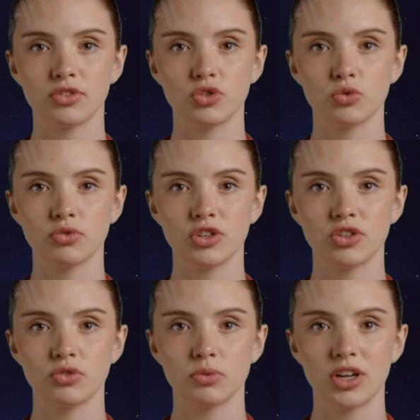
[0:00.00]
Scroll
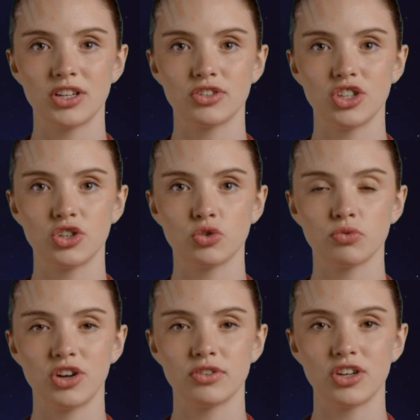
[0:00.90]
down the page and you'll
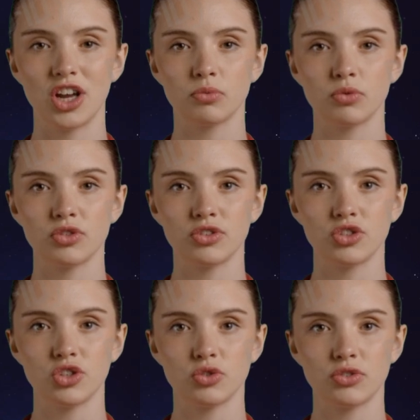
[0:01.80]
find the option
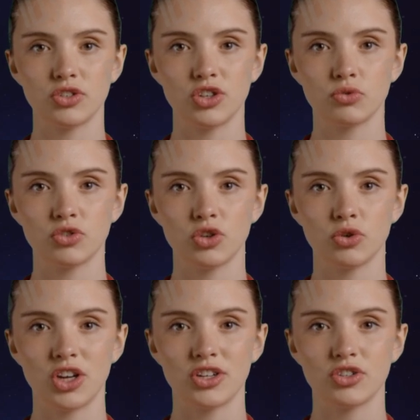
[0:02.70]
to choose a server
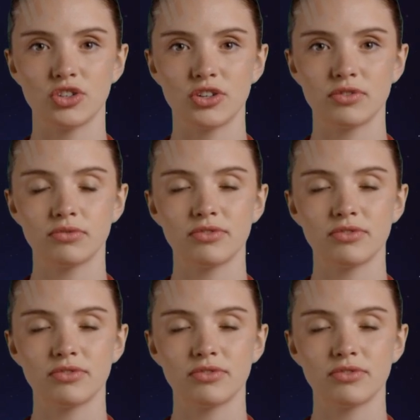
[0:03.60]
location.